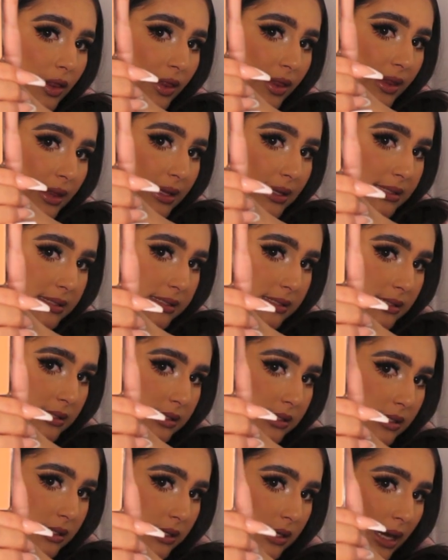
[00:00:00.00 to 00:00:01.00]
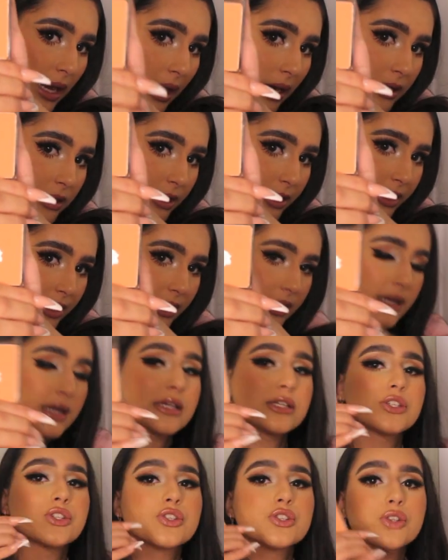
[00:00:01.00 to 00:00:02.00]
this color
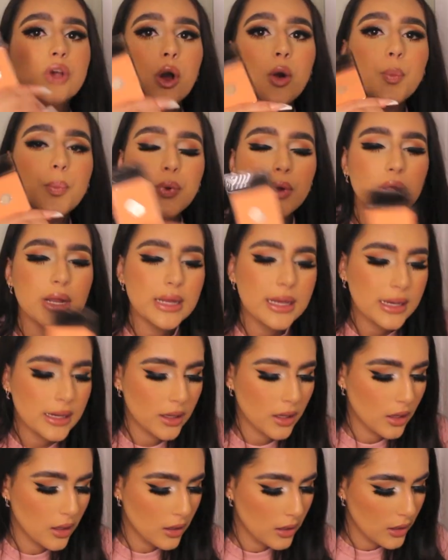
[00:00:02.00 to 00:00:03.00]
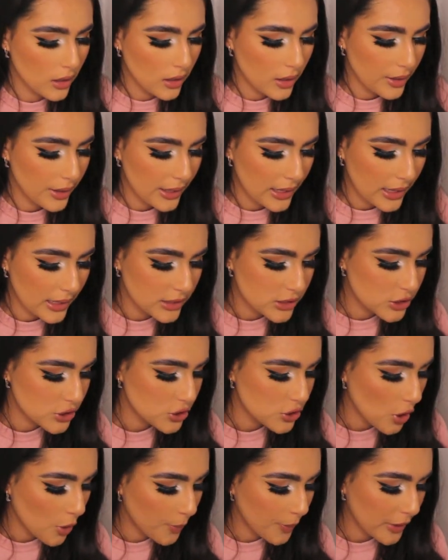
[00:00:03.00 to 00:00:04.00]
is so pretty. It's
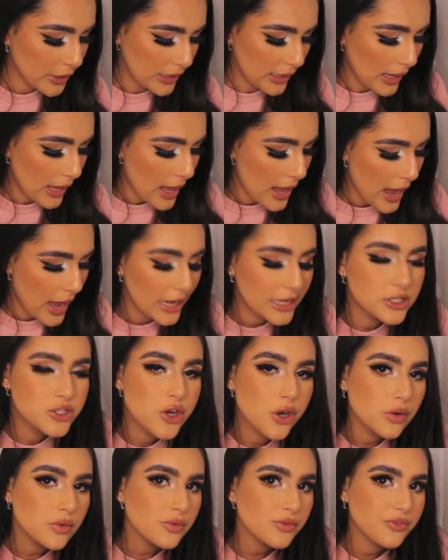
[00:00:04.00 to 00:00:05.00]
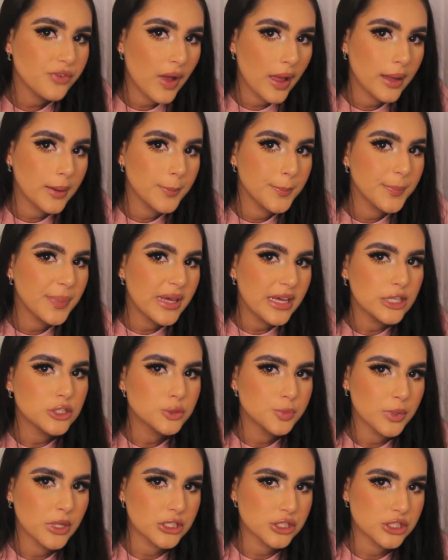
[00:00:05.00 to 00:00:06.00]
so pretty. I don't find
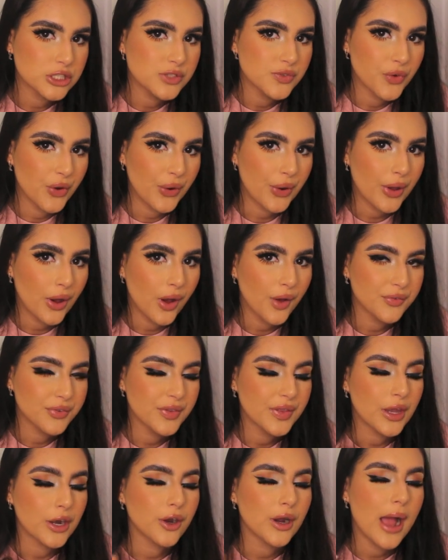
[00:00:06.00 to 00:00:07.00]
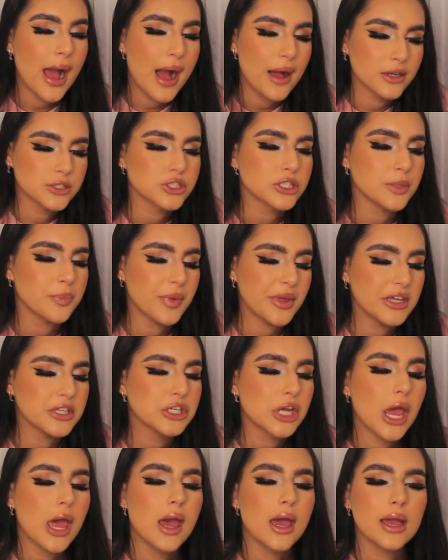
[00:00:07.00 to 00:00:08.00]
peach blushes very often that are actually
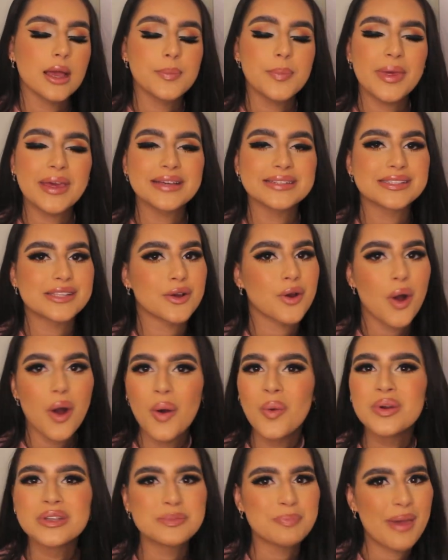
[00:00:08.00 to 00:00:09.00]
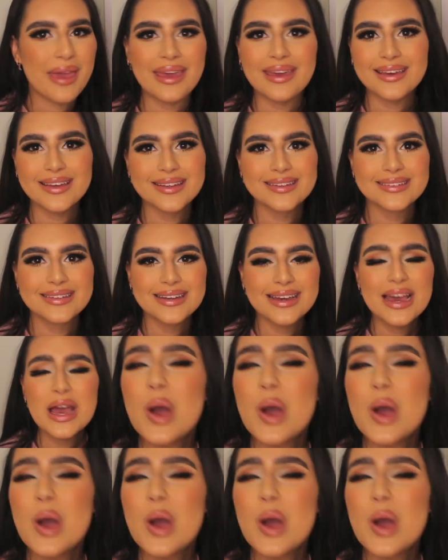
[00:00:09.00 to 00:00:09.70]
peach because they're always pink.